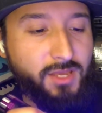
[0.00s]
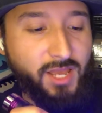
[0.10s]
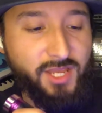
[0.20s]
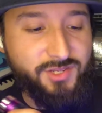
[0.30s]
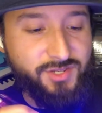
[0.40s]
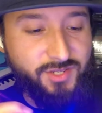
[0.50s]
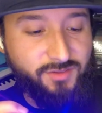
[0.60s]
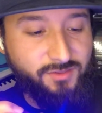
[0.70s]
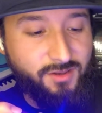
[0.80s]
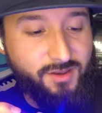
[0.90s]
It's
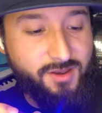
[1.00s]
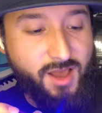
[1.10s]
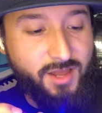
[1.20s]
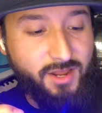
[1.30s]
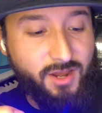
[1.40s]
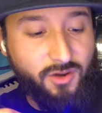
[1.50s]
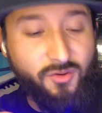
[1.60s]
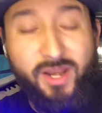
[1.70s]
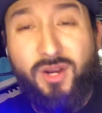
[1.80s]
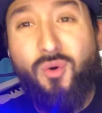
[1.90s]
just not a
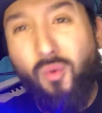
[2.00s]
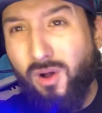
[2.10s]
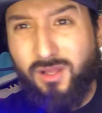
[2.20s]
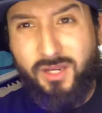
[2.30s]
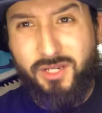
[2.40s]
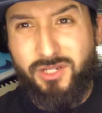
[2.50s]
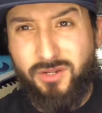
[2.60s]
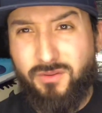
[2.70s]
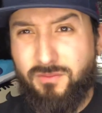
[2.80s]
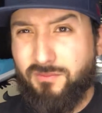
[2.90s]
great quality shoe.
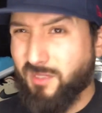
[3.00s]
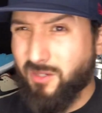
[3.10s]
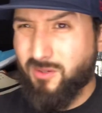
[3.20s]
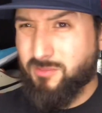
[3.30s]
You get what I'm